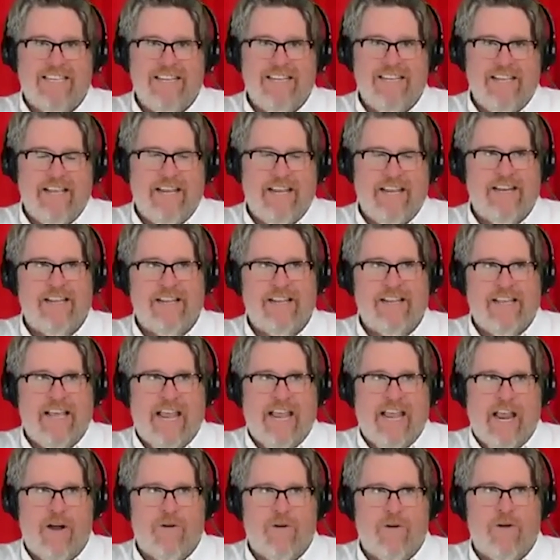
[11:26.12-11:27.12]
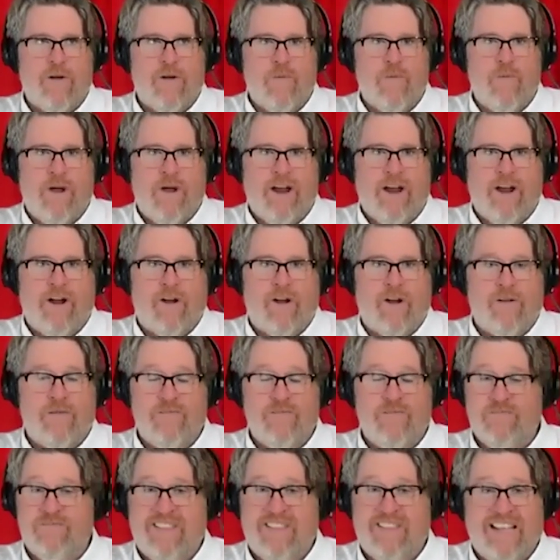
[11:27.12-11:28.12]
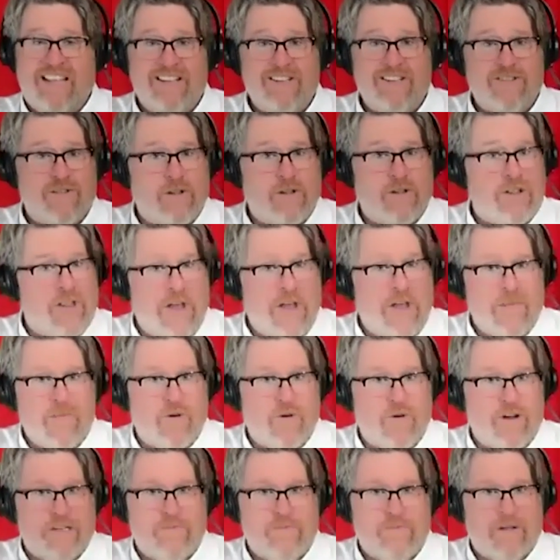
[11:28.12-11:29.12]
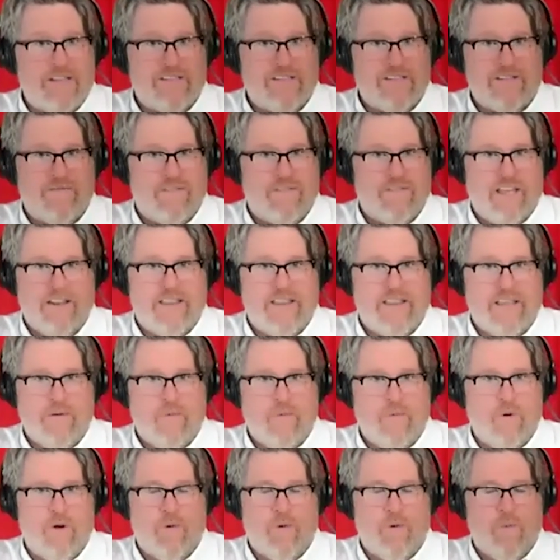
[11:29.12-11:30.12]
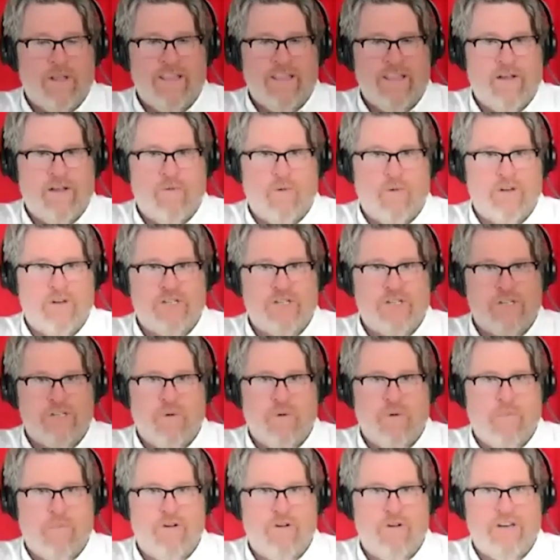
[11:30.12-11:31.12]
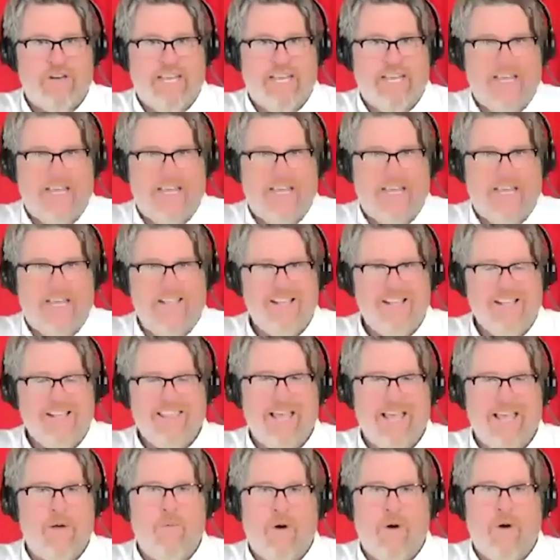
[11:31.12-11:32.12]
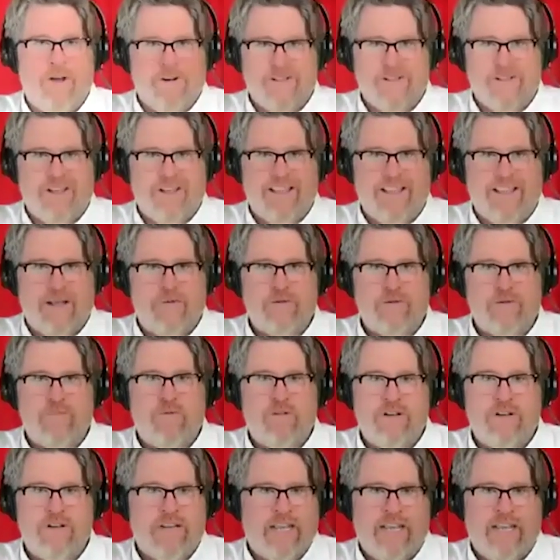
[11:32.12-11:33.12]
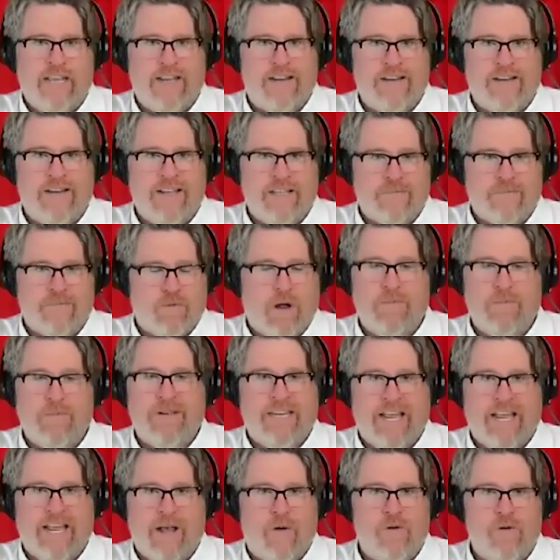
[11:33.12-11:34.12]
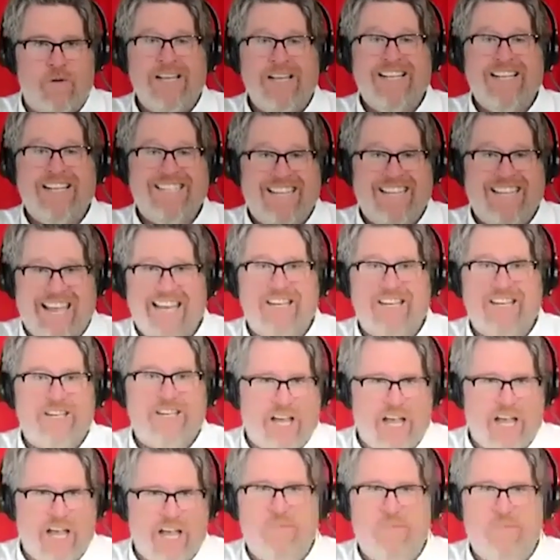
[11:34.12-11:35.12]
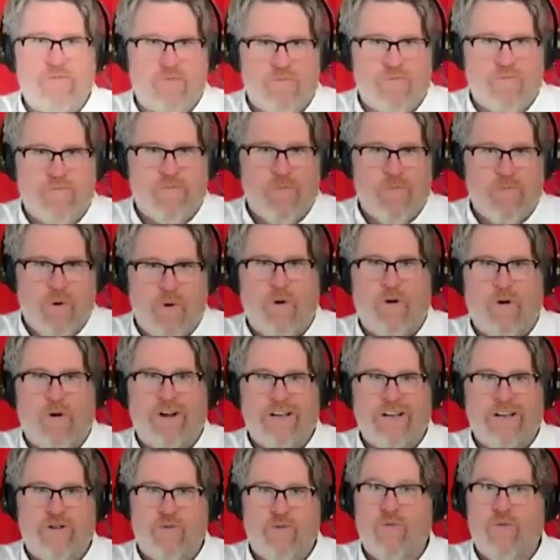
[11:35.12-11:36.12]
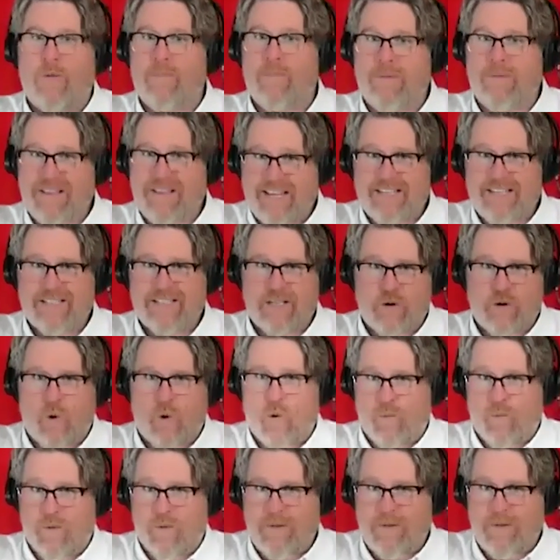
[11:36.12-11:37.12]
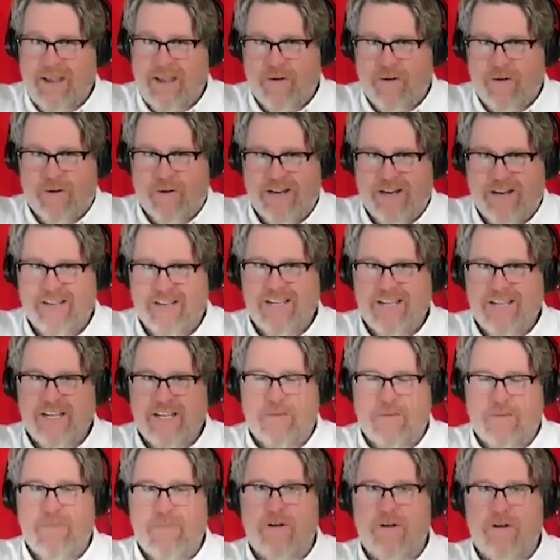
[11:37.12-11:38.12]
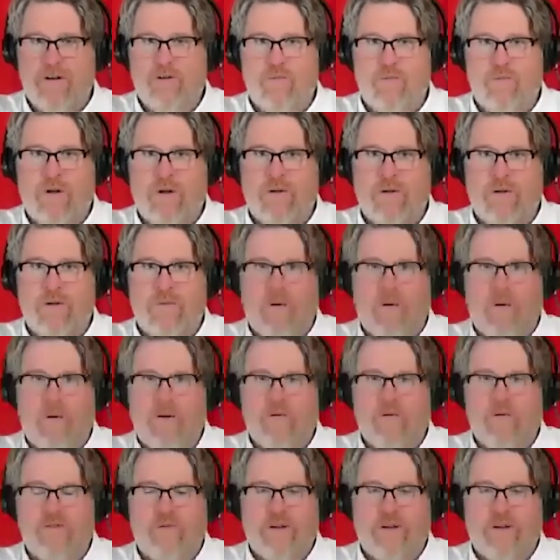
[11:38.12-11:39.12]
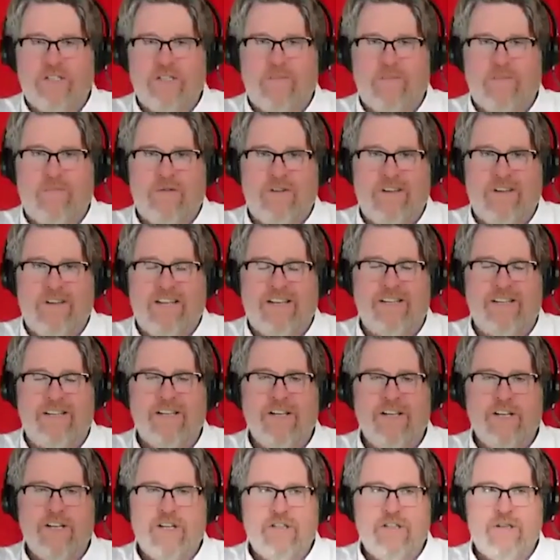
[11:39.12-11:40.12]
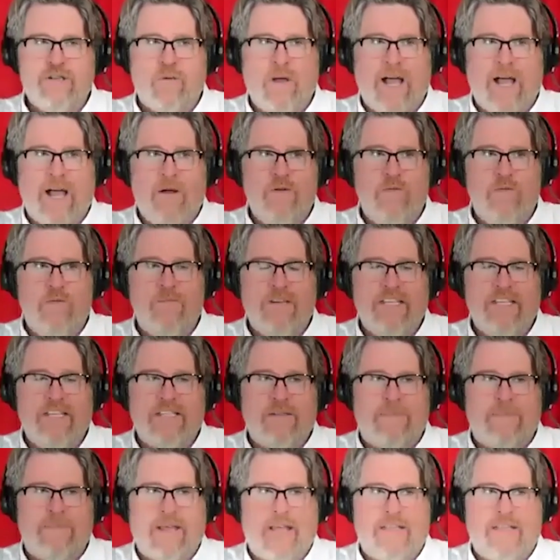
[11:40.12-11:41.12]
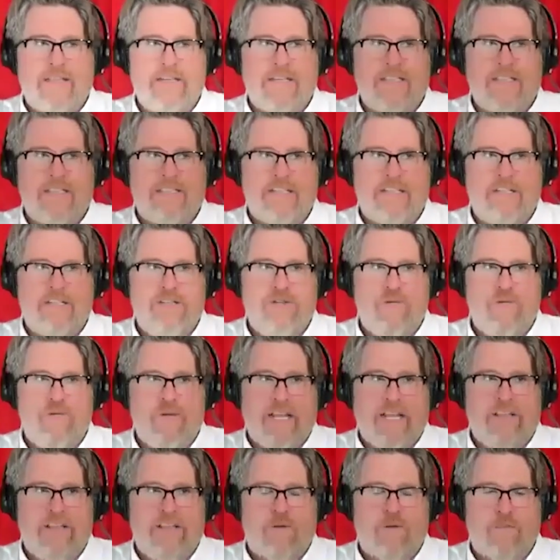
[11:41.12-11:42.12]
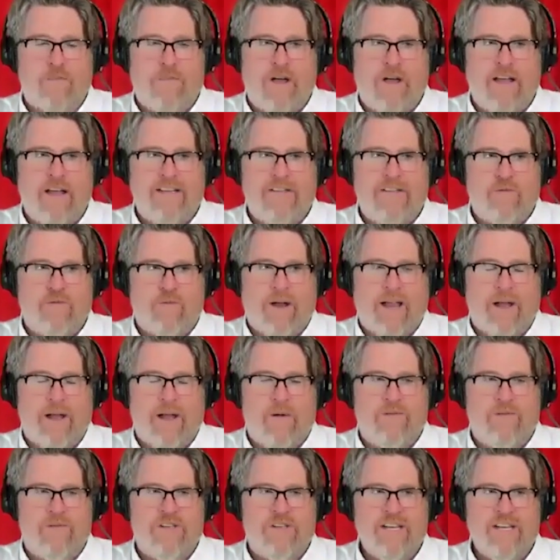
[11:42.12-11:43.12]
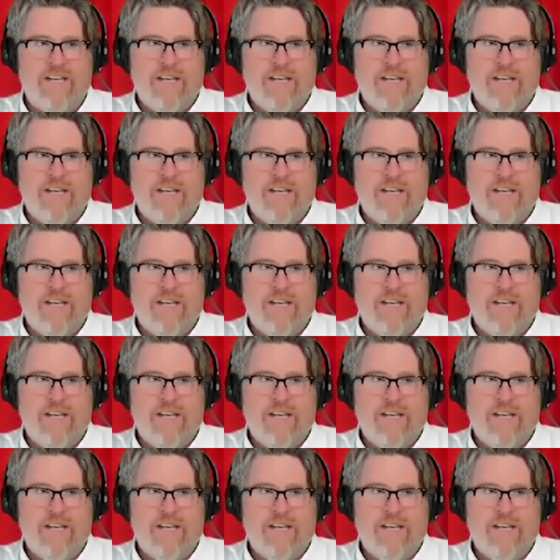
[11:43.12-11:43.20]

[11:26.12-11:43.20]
in an era where things are a lot more expensive than they were when they originally were put in? That water line that was put in is probably now ten times more to replace it or repair it compared to when, when it was originally put in. So how do municipalities need to get their minds around